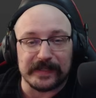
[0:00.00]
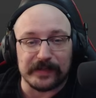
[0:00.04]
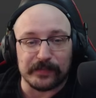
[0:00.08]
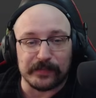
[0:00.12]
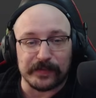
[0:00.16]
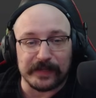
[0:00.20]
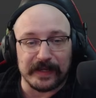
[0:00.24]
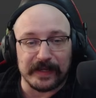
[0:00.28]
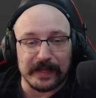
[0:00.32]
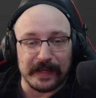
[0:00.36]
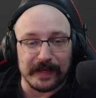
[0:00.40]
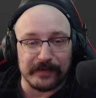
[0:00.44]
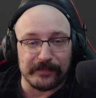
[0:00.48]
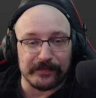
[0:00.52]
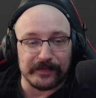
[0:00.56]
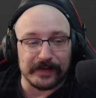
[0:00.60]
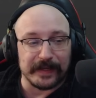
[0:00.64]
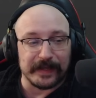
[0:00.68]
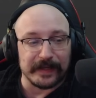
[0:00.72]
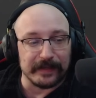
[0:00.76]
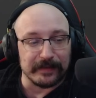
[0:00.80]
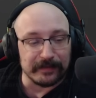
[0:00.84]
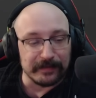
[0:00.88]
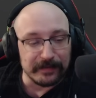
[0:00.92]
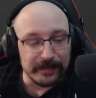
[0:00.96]
that we have
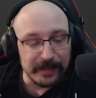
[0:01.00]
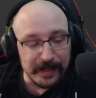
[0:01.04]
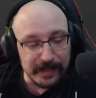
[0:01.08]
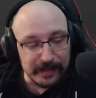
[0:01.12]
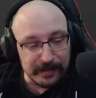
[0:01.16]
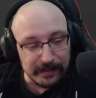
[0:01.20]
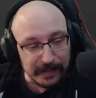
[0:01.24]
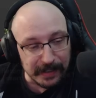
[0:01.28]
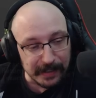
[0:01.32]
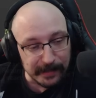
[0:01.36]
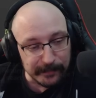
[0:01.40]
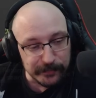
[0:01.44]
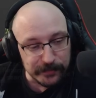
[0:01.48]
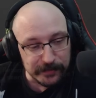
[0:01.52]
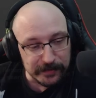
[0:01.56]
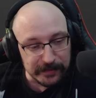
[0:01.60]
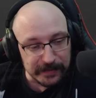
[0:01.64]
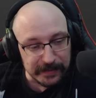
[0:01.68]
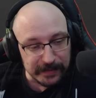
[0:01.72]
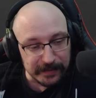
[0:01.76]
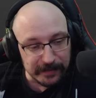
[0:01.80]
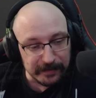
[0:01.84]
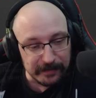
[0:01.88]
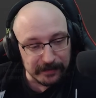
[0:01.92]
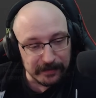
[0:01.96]
a lot of
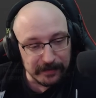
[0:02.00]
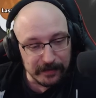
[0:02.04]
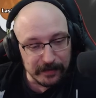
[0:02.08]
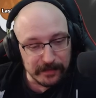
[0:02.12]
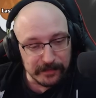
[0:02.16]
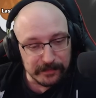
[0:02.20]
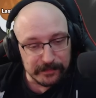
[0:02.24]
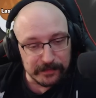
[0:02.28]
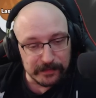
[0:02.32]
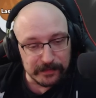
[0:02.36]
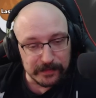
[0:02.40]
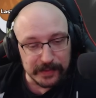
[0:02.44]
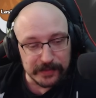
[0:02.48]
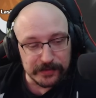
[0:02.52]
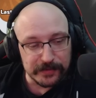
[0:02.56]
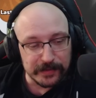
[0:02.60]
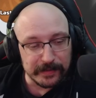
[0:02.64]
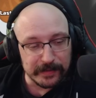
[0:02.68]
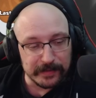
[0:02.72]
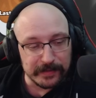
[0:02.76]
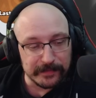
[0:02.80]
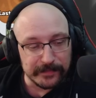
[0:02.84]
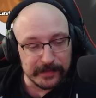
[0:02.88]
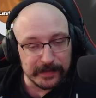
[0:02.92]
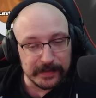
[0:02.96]
options here for
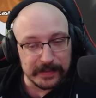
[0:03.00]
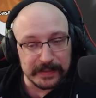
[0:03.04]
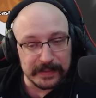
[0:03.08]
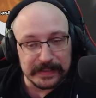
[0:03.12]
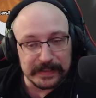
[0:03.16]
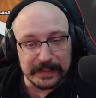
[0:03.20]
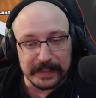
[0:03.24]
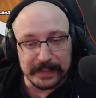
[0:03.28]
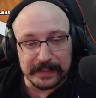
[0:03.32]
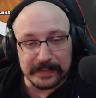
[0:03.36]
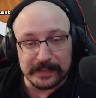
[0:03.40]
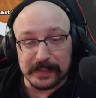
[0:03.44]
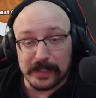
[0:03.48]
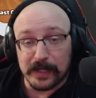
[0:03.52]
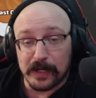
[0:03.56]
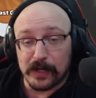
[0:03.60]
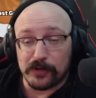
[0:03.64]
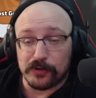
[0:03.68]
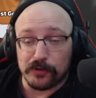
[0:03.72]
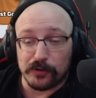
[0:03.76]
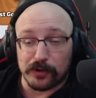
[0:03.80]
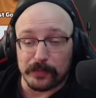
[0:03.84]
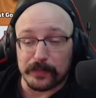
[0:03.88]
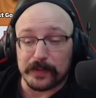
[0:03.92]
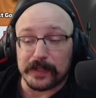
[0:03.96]
legendary divinity slates.
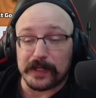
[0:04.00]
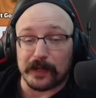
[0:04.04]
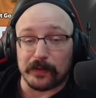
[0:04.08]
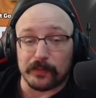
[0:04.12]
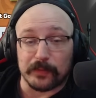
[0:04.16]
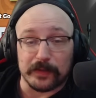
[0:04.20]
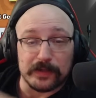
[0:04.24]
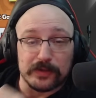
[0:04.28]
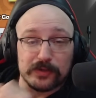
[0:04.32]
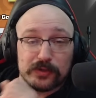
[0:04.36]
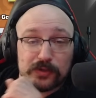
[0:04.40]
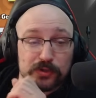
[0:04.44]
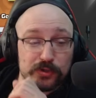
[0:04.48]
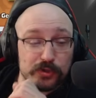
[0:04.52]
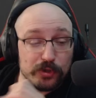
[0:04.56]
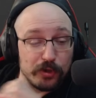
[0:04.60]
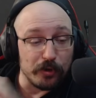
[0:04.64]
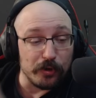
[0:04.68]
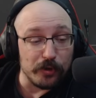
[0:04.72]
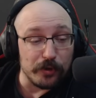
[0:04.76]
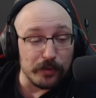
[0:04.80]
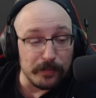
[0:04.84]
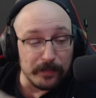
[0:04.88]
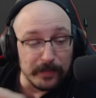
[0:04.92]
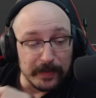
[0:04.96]
Normally I wouldn't
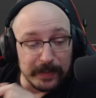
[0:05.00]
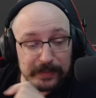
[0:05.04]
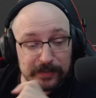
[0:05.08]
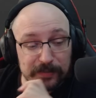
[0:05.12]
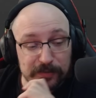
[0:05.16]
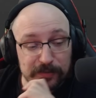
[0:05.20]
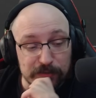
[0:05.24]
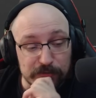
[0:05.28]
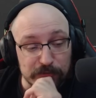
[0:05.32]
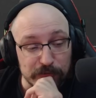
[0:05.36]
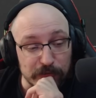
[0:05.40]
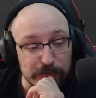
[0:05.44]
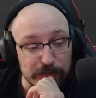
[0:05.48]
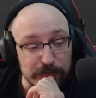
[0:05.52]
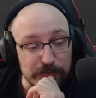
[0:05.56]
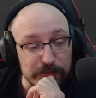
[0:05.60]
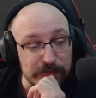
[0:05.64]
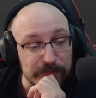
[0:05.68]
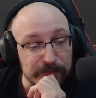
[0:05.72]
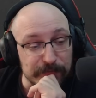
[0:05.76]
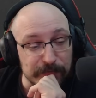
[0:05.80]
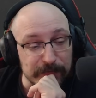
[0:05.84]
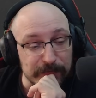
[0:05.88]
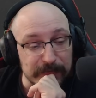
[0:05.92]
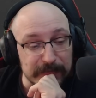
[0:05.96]
show my
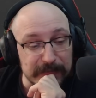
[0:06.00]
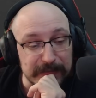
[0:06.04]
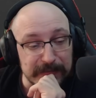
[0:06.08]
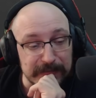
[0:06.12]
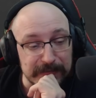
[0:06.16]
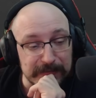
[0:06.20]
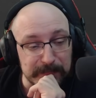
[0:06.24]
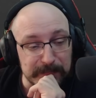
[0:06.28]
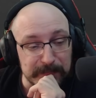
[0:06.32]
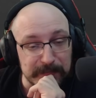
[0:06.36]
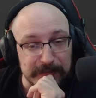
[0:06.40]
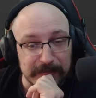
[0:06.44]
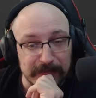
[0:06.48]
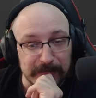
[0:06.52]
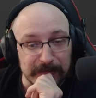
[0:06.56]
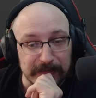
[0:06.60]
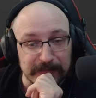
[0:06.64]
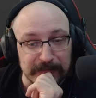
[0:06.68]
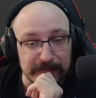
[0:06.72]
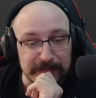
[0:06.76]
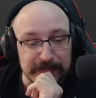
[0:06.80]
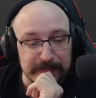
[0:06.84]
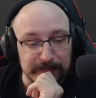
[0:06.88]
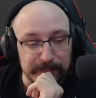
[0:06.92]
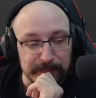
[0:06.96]
search for these
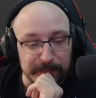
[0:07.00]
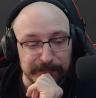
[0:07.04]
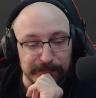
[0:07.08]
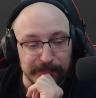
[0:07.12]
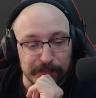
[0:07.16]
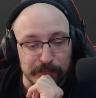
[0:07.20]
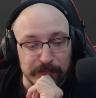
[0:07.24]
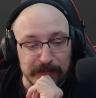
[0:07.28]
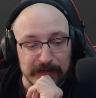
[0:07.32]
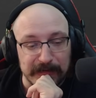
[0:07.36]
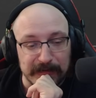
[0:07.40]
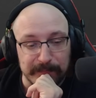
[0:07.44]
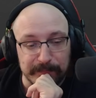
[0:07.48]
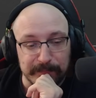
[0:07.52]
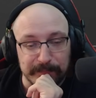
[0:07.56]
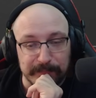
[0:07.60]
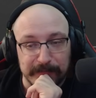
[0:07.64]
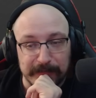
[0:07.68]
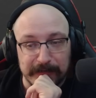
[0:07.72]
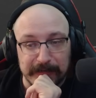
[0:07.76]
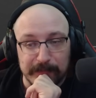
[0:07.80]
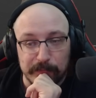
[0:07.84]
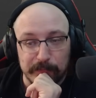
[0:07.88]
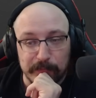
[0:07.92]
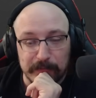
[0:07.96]
because before I
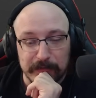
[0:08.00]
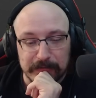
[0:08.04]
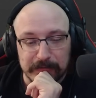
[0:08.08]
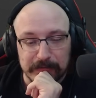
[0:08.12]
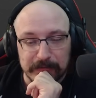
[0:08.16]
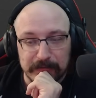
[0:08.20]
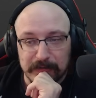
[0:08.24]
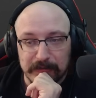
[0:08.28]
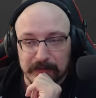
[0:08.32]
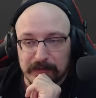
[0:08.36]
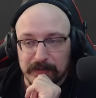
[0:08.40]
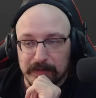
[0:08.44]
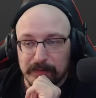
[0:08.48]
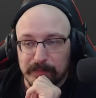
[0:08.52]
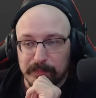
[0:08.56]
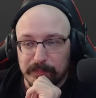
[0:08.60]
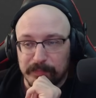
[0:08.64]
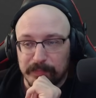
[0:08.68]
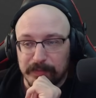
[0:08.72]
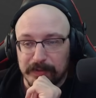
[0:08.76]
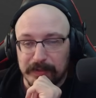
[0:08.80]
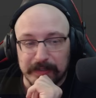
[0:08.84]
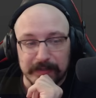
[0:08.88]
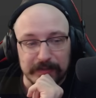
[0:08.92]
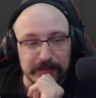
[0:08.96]
buy one,
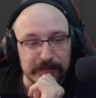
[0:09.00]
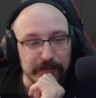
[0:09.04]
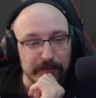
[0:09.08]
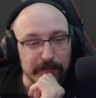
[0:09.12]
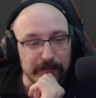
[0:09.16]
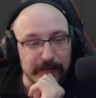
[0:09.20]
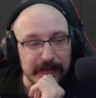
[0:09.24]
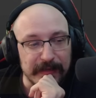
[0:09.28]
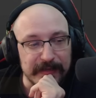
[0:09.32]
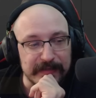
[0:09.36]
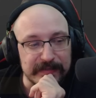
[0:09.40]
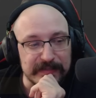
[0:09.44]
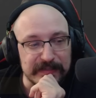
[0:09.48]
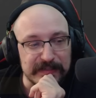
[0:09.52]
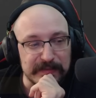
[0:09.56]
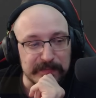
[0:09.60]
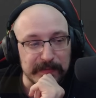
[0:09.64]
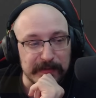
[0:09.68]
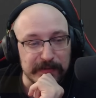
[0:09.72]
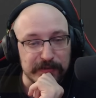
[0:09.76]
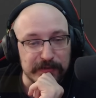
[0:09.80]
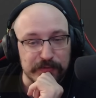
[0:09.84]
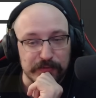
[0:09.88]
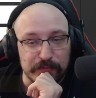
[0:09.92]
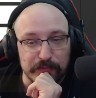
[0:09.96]
but you know, as a
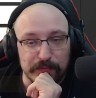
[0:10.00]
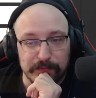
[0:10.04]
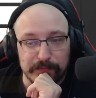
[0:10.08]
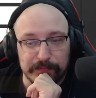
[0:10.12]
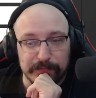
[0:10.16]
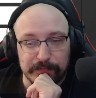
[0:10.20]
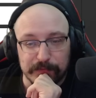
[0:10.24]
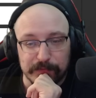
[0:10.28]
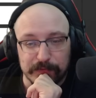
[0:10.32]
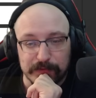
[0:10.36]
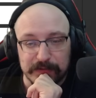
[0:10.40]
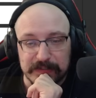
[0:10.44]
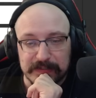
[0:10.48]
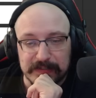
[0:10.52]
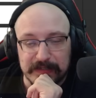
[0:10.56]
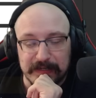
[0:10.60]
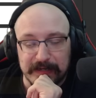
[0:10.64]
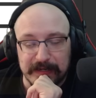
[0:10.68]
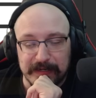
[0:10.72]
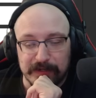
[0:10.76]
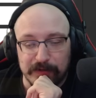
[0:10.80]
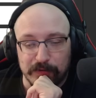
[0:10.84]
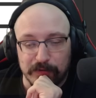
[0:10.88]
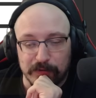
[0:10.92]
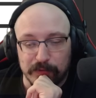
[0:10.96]
special for
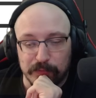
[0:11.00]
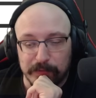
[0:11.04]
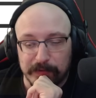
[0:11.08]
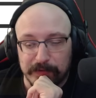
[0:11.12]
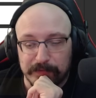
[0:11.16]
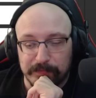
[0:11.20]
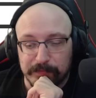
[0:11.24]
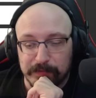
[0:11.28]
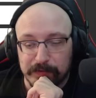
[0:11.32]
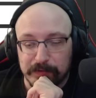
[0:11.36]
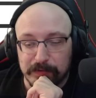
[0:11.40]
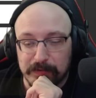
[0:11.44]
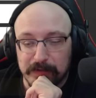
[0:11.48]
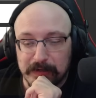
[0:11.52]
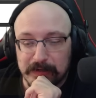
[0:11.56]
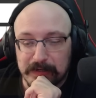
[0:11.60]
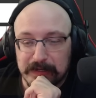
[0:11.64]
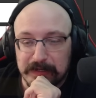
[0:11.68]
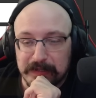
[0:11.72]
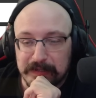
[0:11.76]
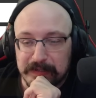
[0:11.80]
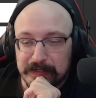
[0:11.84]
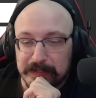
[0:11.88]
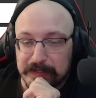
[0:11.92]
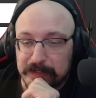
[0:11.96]
staying all the way through,
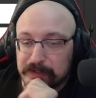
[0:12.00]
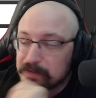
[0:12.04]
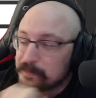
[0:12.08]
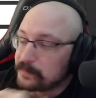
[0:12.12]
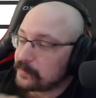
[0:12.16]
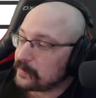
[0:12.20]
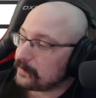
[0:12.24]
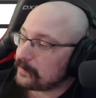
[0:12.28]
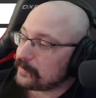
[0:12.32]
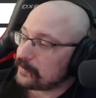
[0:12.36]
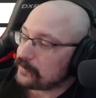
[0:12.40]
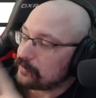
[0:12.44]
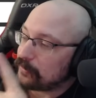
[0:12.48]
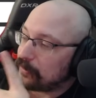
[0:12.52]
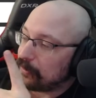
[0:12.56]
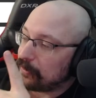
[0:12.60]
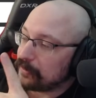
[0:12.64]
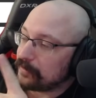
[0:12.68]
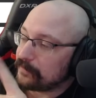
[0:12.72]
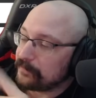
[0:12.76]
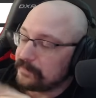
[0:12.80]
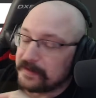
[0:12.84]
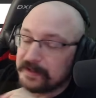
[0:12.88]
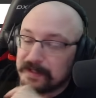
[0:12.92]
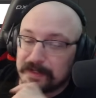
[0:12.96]
here's pretty much
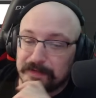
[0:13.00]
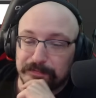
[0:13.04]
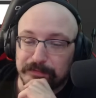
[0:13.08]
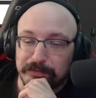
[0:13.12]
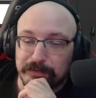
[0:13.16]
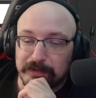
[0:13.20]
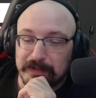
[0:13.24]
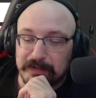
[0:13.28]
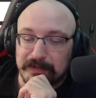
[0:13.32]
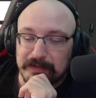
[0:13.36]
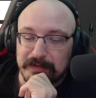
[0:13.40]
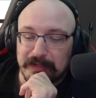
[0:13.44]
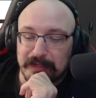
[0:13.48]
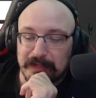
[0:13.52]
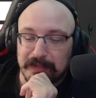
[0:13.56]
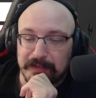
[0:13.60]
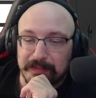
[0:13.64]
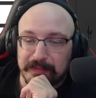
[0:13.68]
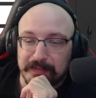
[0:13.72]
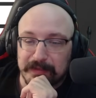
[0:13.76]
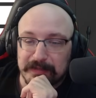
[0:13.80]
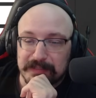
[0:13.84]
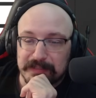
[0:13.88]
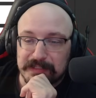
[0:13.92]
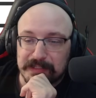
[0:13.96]
all of the different uh,
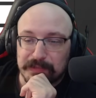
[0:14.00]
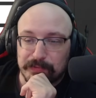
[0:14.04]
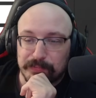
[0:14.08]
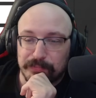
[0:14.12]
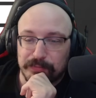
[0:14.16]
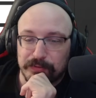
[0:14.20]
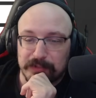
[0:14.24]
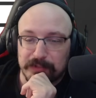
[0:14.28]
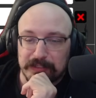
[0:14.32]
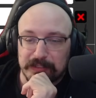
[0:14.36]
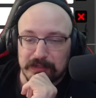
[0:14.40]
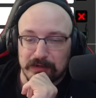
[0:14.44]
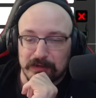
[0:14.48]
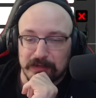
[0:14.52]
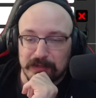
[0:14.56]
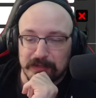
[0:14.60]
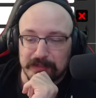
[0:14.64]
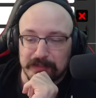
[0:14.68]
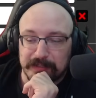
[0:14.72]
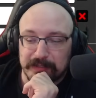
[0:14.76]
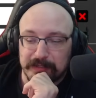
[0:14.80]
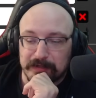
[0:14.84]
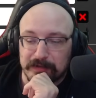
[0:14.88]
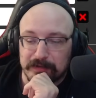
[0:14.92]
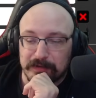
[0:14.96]
things that we're putting on
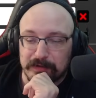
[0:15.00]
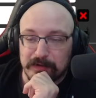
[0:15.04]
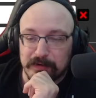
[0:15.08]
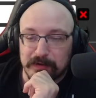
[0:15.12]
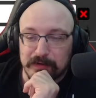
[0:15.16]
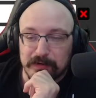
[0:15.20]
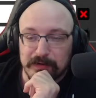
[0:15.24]
here